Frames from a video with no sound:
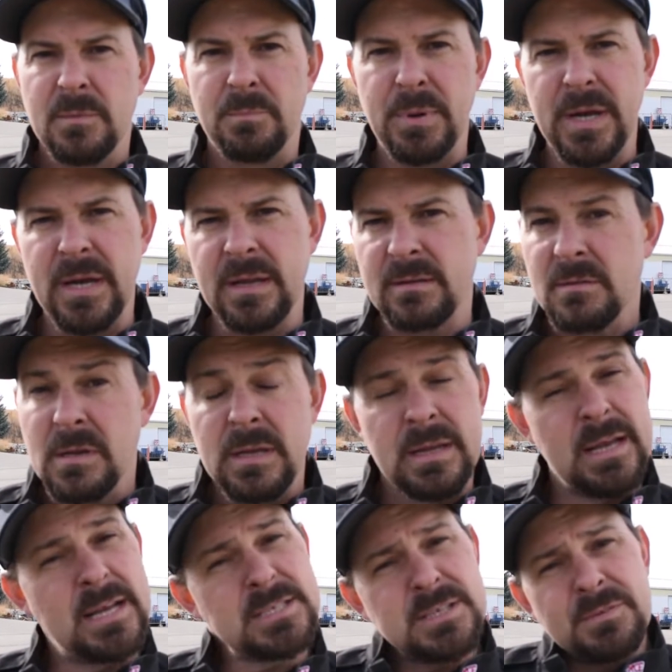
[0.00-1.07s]
But
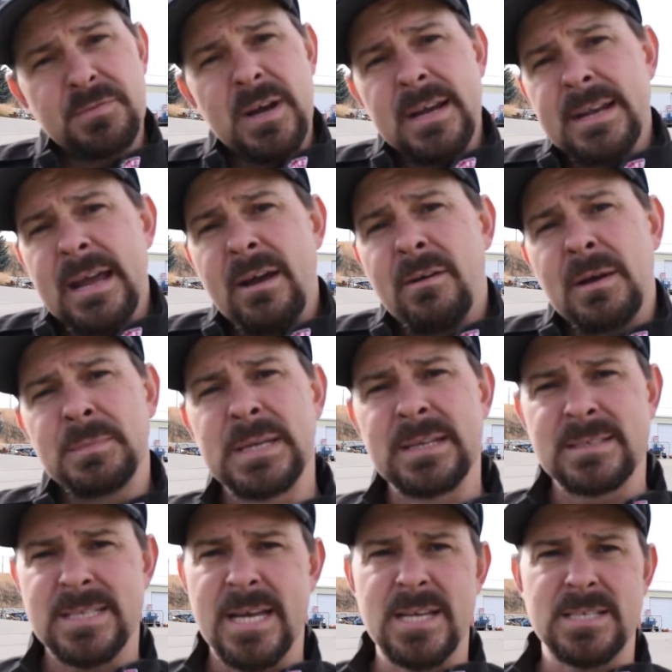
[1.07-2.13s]
as of right now, I mean,
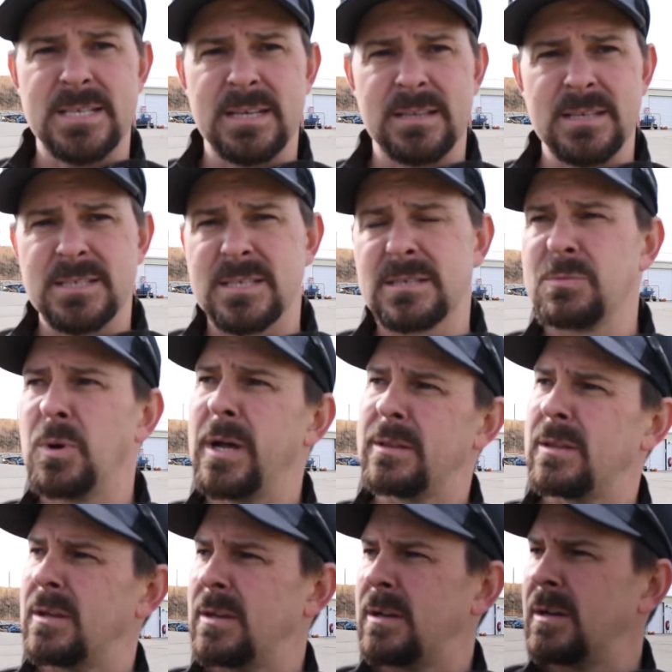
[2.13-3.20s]
testing, this is
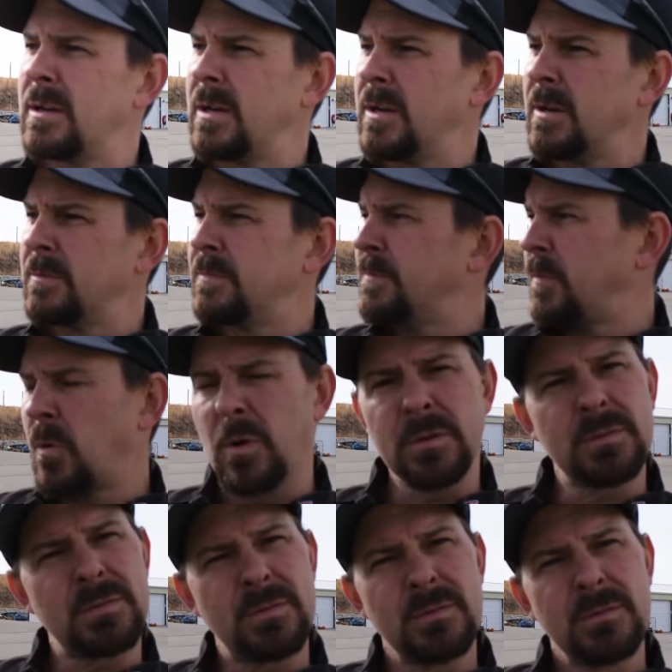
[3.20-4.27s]
what the
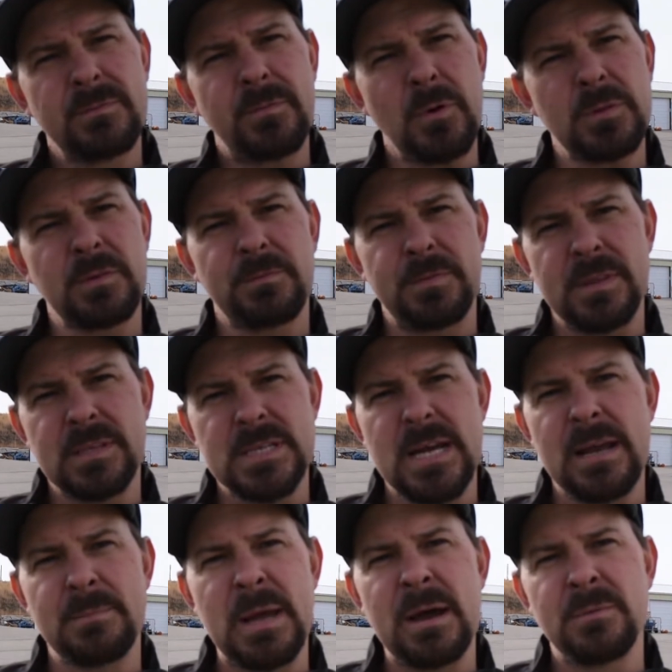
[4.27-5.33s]
fourth, fourth or fifth
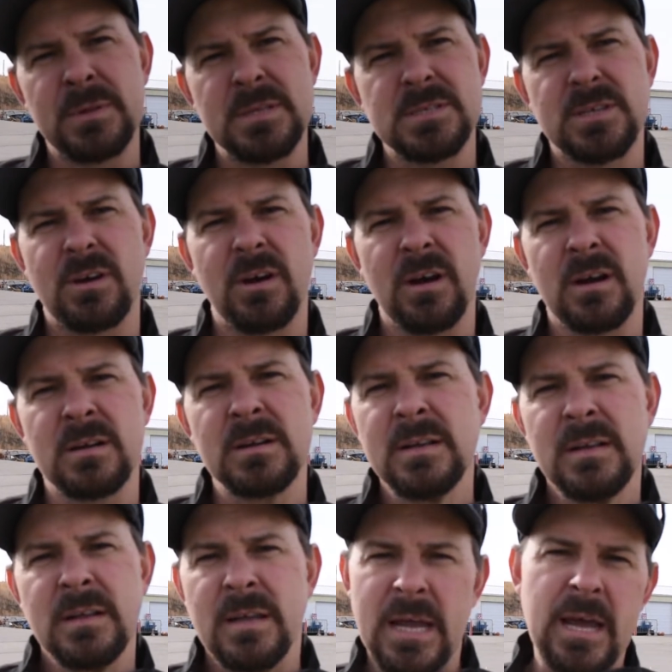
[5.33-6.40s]
time out car
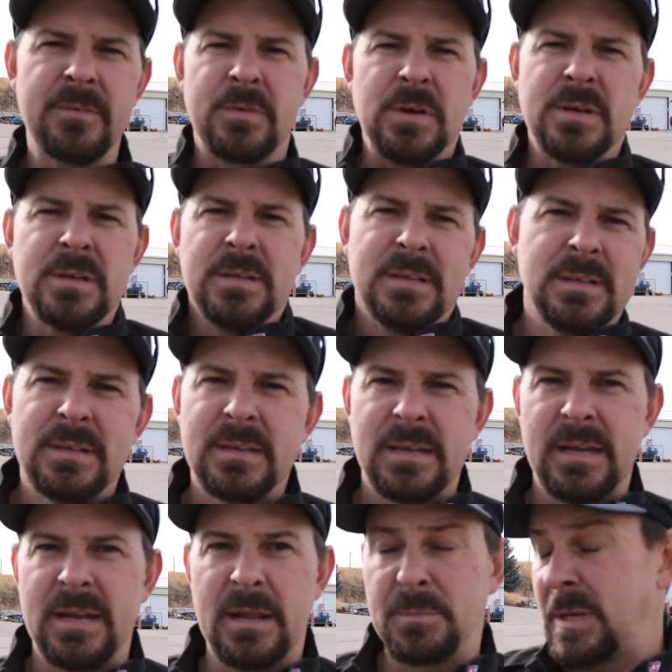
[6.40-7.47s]
uh, ever.
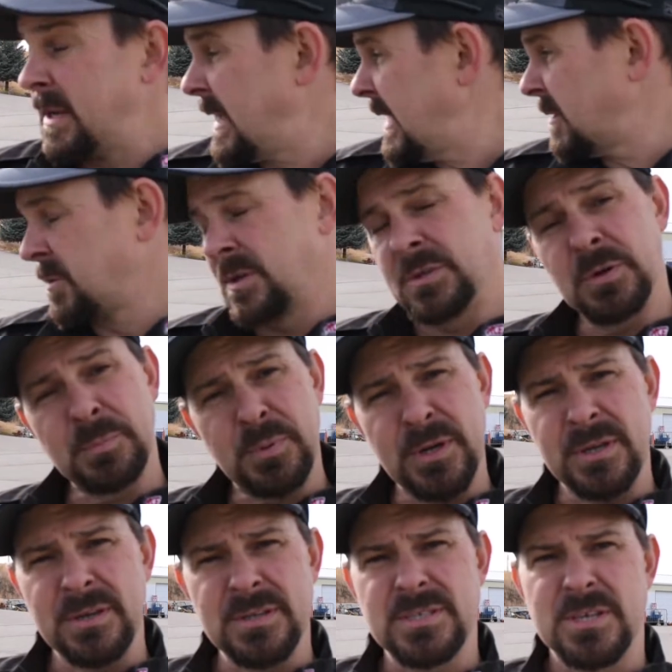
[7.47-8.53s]
And I mean, heck, we're doing
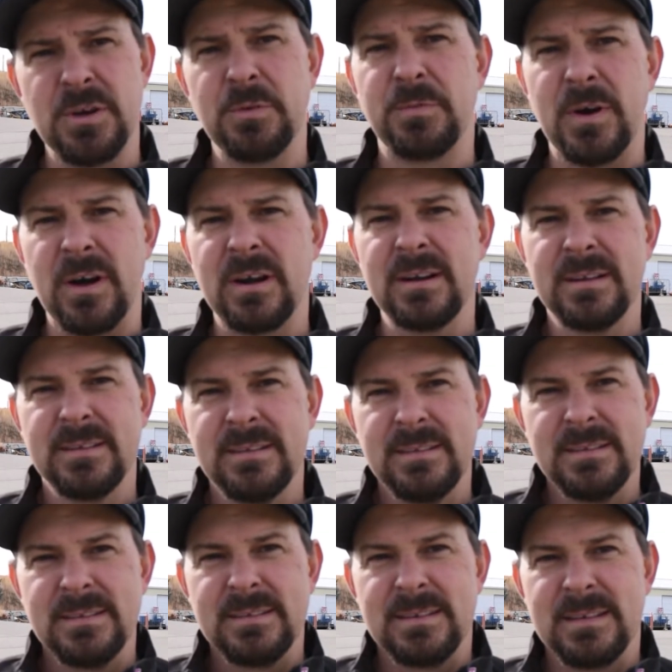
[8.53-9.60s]
pretty good so far.
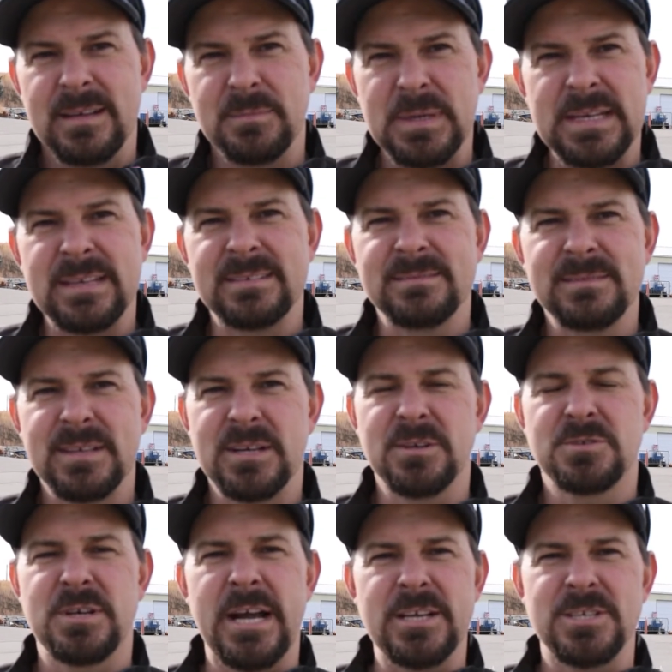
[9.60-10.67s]
I mean, you know,
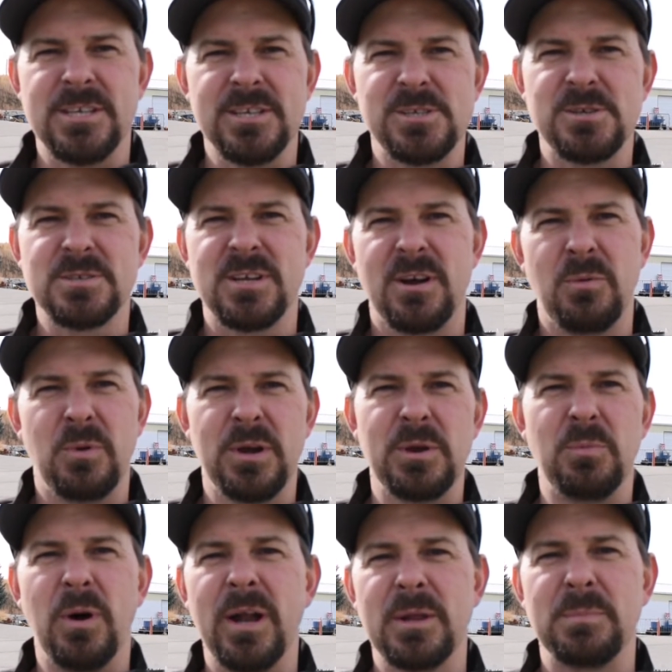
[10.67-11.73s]
traction issues aren't where
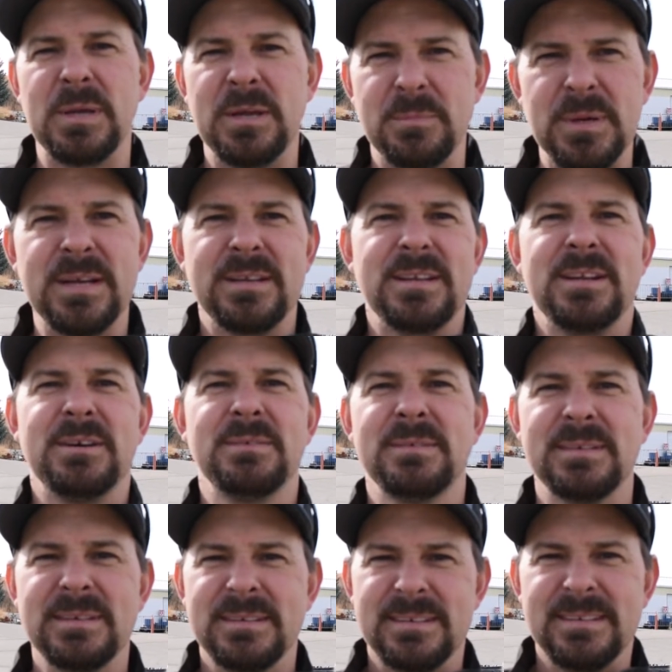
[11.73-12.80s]
you want to be, but you know,
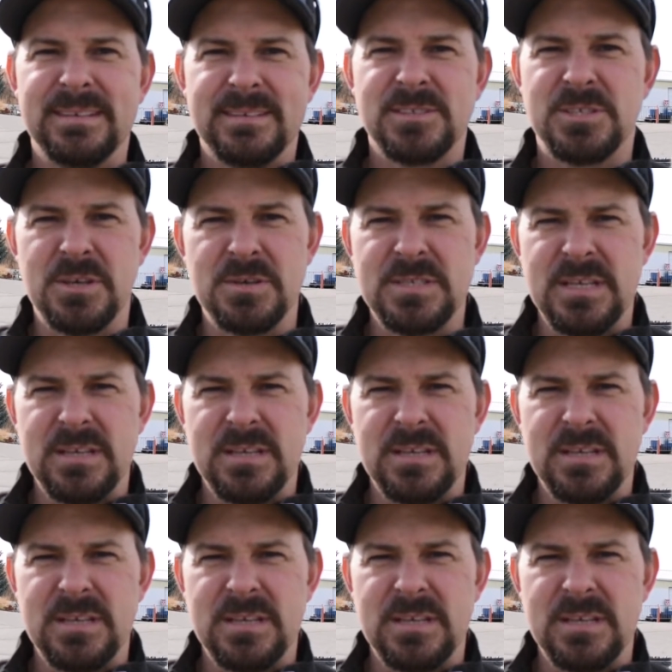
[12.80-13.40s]
shows